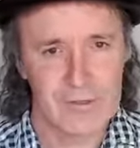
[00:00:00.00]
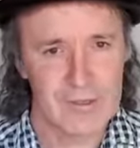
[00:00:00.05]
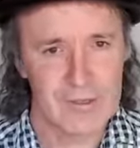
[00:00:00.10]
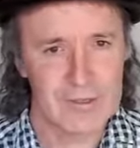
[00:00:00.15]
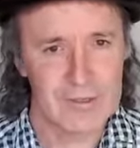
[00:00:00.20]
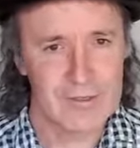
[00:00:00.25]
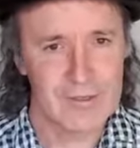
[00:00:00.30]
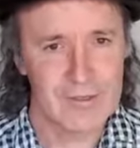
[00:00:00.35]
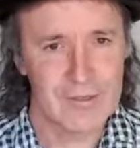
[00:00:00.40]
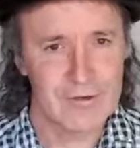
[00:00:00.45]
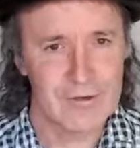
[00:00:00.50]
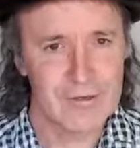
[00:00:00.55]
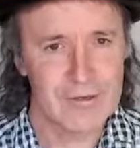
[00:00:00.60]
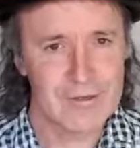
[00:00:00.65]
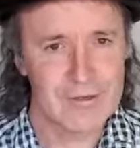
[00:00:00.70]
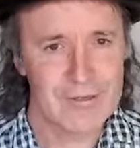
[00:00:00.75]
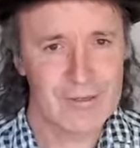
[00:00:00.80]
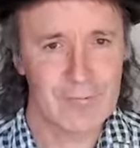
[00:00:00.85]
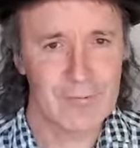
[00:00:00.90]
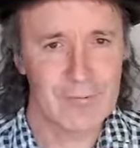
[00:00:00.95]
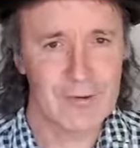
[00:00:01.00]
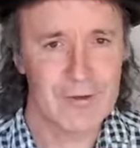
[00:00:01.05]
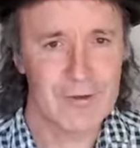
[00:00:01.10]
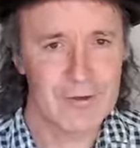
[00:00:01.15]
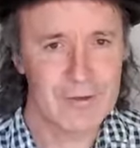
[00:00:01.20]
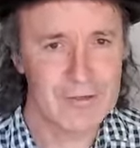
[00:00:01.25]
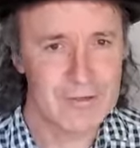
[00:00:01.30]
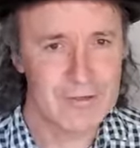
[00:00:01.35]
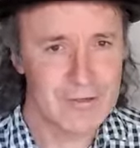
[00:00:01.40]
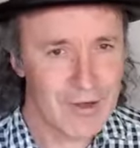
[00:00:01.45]
Thessalonians that we
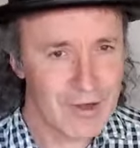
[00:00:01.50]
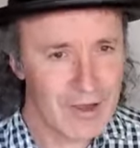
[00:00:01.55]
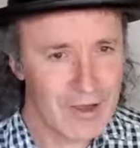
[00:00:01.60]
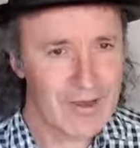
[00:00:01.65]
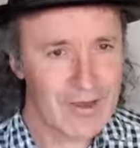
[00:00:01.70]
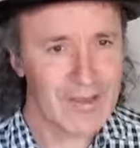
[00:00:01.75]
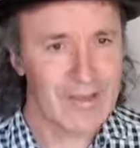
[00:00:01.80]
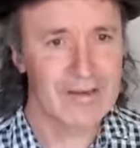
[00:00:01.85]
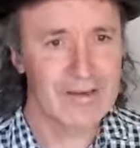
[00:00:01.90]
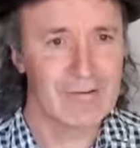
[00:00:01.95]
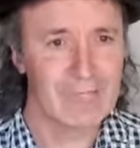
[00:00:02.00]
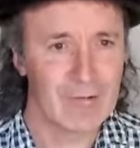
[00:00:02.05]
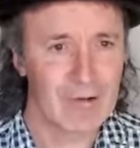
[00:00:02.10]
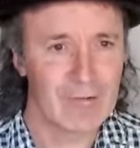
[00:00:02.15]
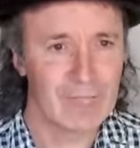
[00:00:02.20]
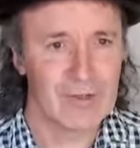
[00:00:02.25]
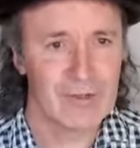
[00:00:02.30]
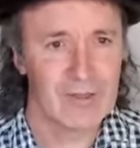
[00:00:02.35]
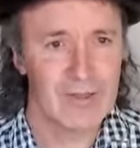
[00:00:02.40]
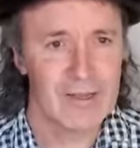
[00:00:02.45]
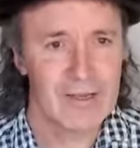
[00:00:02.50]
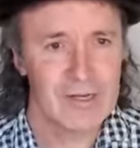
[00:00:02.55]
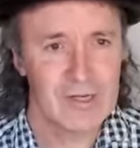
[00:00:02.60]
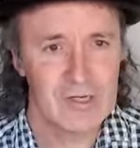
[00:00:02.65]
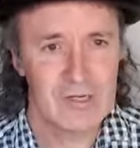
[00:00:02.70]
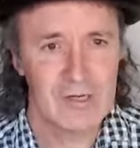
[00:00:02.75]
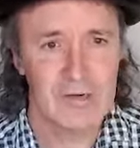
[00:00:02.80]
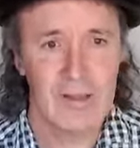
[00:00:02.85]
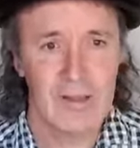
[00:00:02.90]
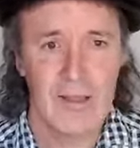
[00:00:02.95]
heard tonight and in
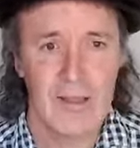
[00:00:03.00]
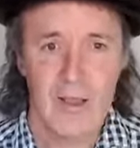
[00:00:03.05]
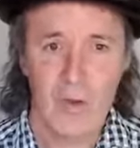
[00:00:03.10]
Revelation,